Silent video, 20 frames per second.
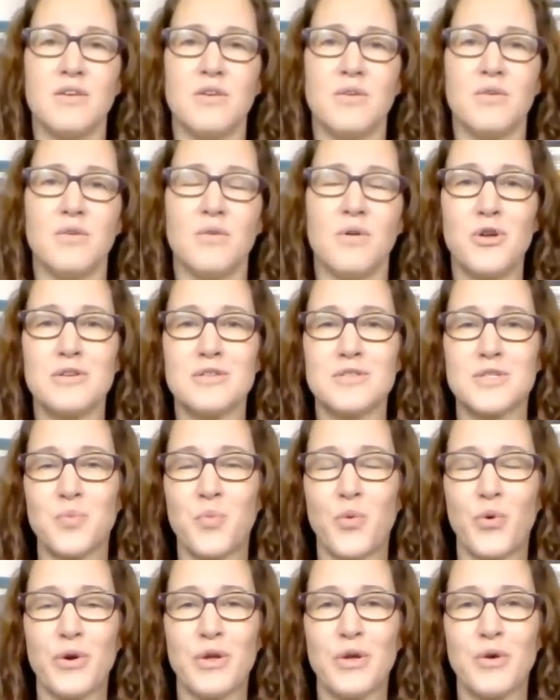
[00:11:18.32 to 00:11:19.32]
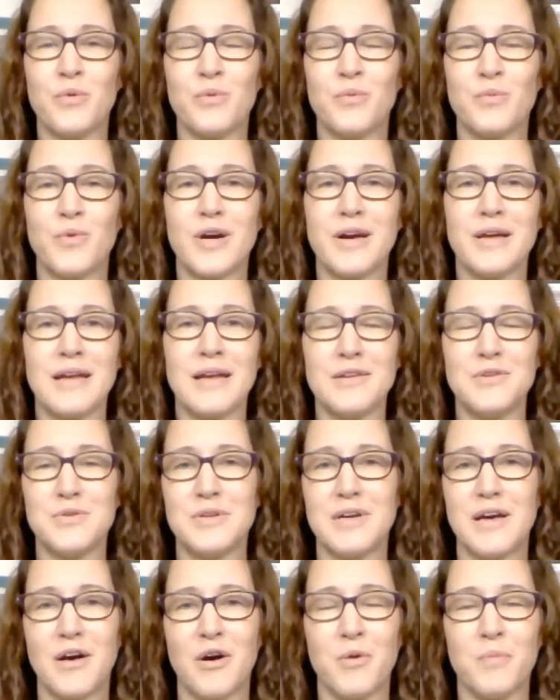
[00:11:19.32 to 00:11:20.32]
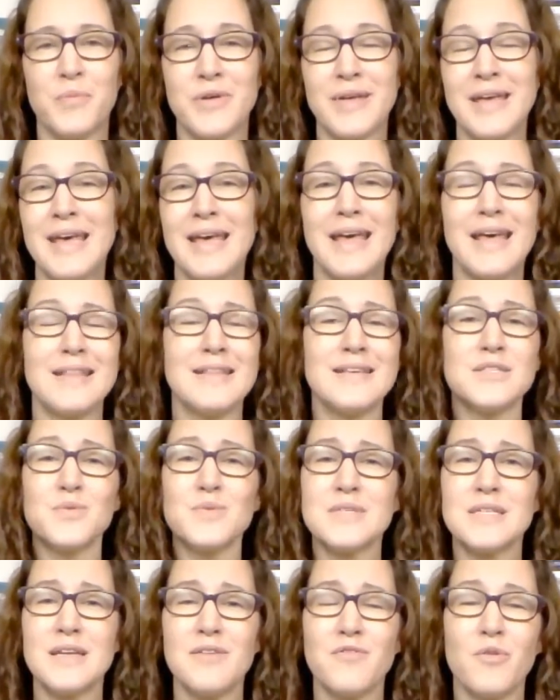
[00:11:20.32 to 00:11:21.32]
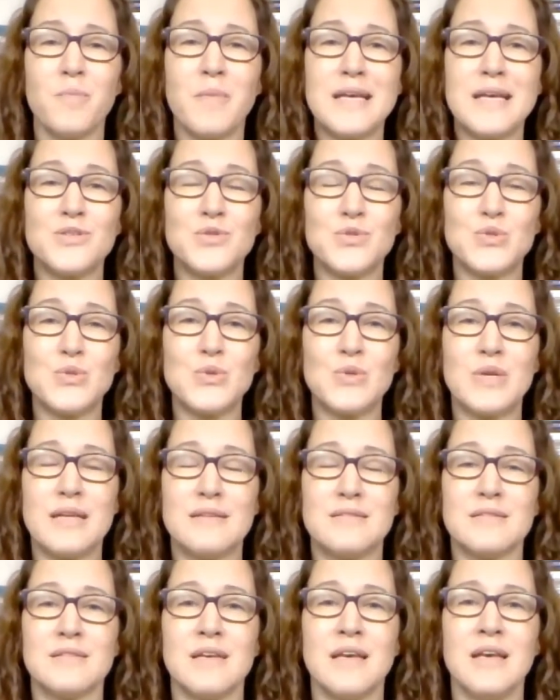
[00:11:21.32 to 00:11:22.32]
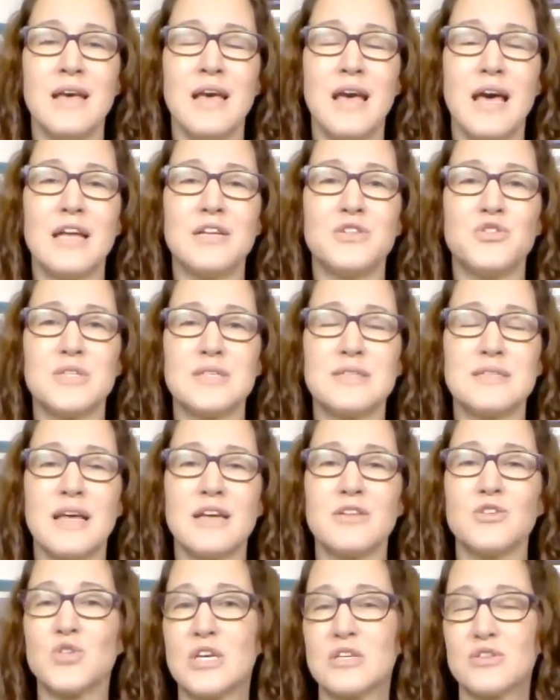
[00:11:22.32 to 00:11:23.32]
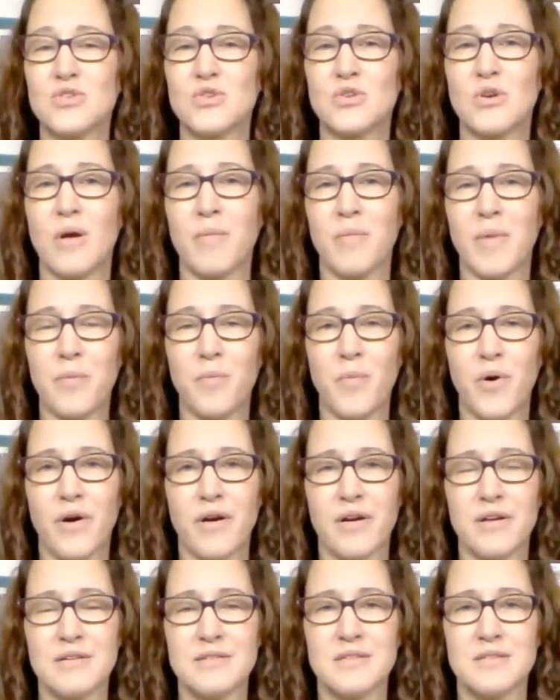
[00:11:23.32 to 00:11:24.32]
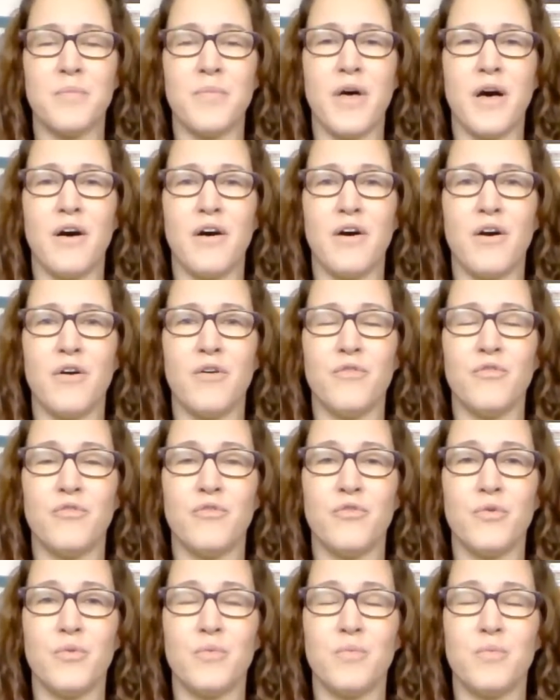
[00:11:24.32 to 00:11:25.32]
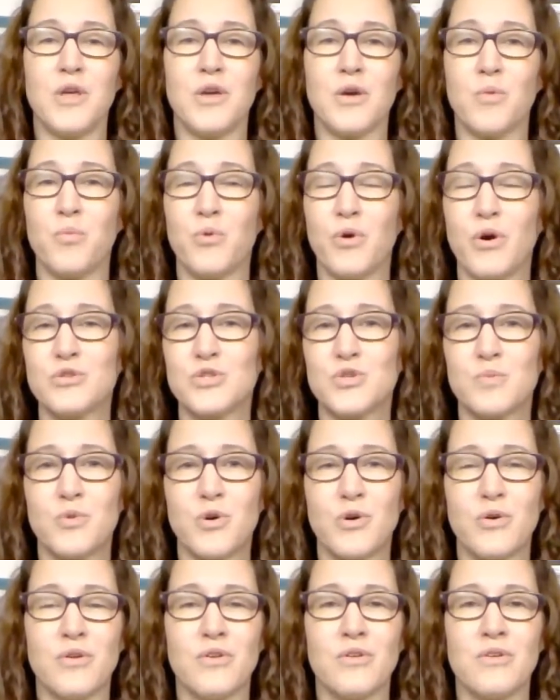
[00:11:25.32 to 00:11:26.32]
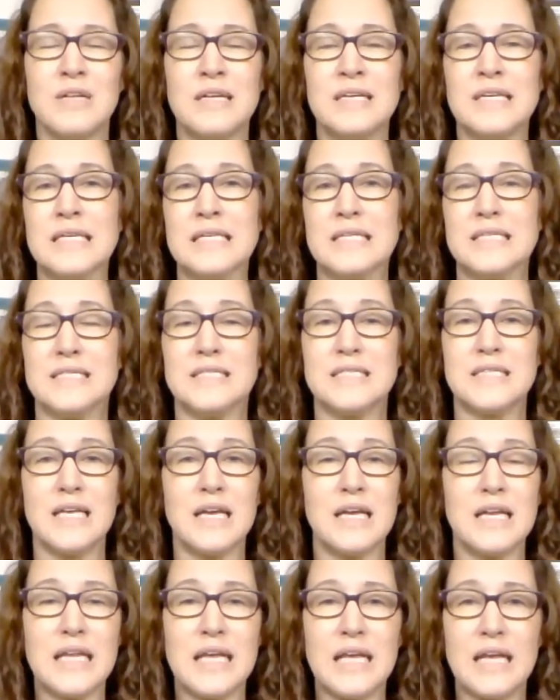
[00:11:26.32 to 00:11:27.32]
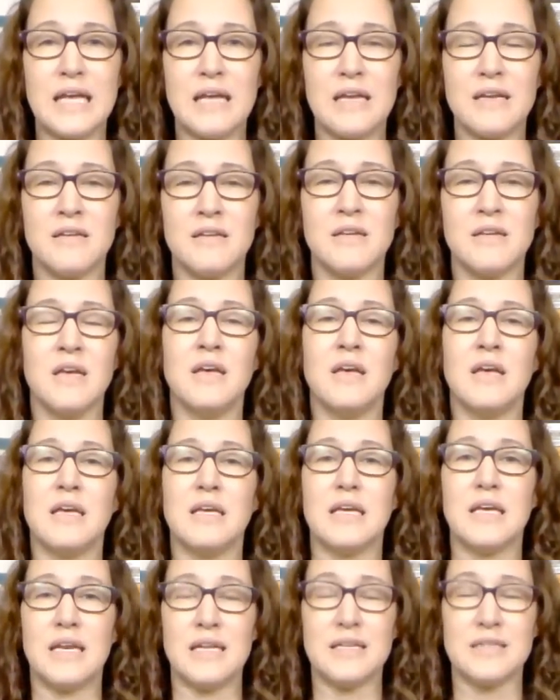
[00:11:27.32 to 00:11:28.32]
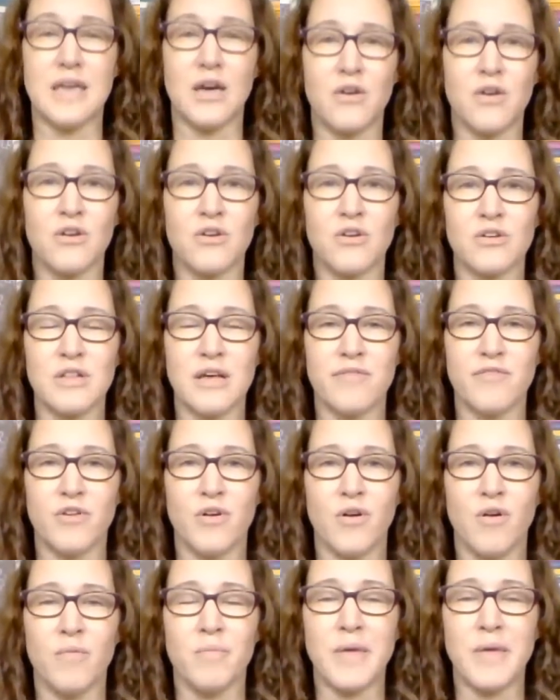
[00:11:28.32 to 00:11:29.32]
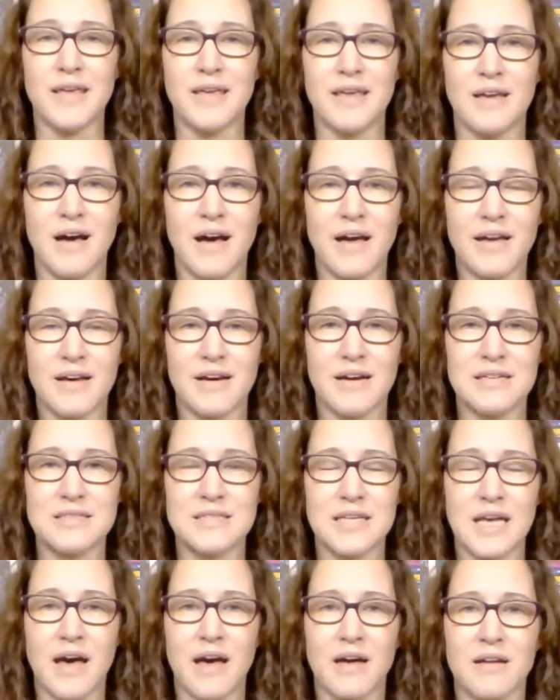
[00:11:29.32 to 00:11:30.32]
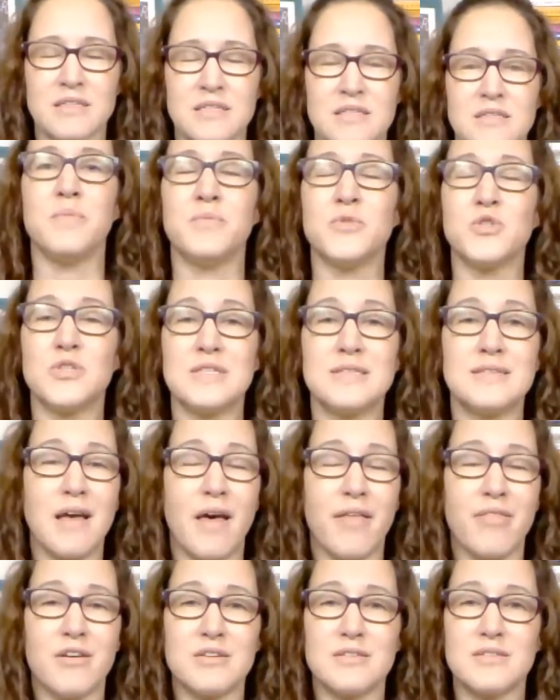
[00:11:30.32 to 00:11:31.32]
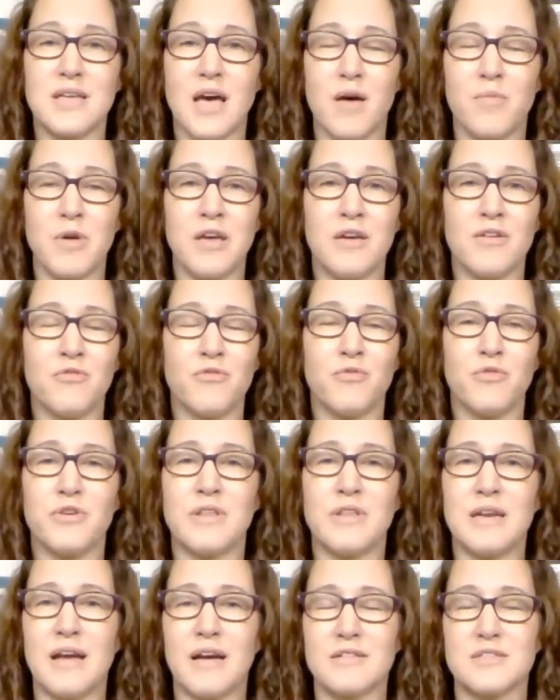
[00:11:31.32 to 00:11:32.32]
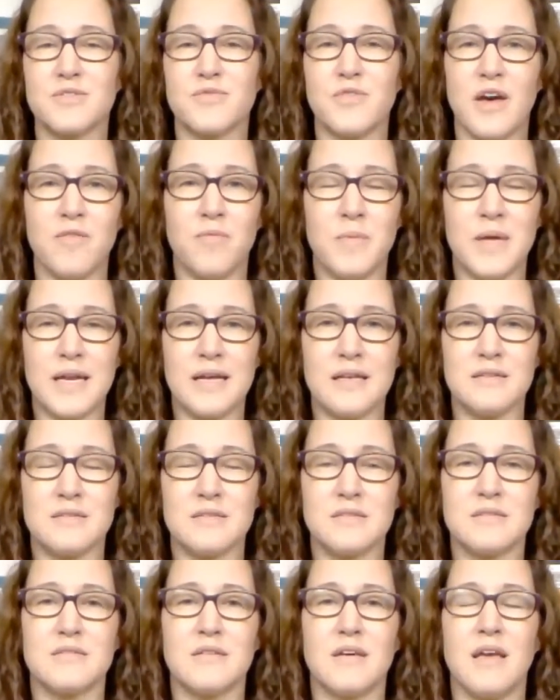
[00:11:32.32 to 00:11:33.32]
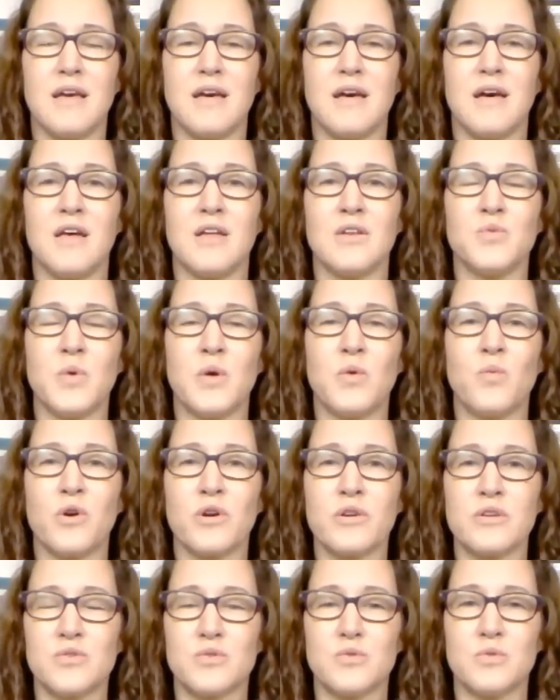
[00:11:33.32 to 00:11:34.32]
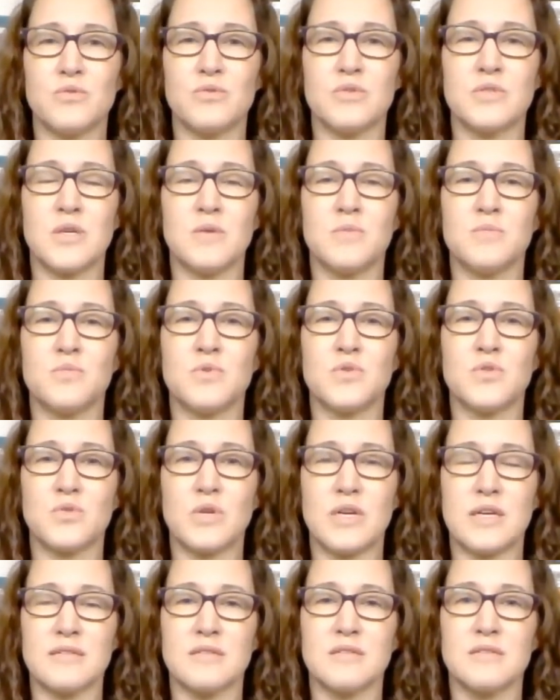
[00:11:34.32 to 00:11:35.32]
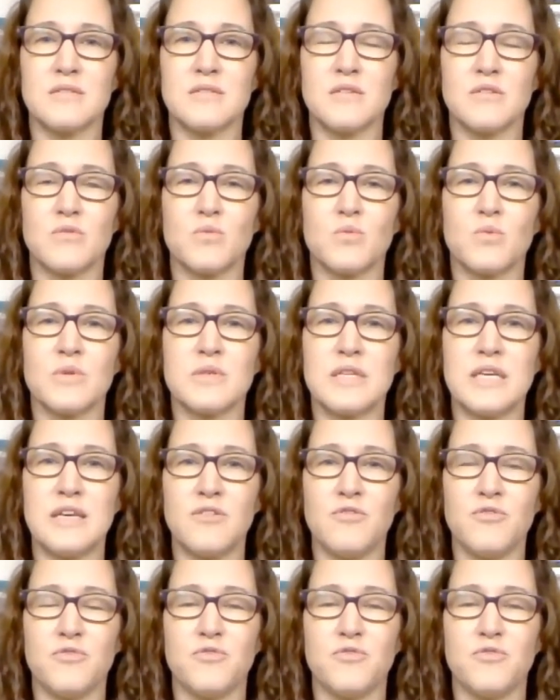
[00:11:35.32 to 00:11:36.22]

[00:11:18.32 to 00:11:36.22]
I'm here to support you. What can I do to help?" And this wasn't even my student. And just that gesture on my part of being approachable, seeing a need, getting down on her level, making eye contact. She sat there sobbing for the next 5 minutes, and we worked through some stress relief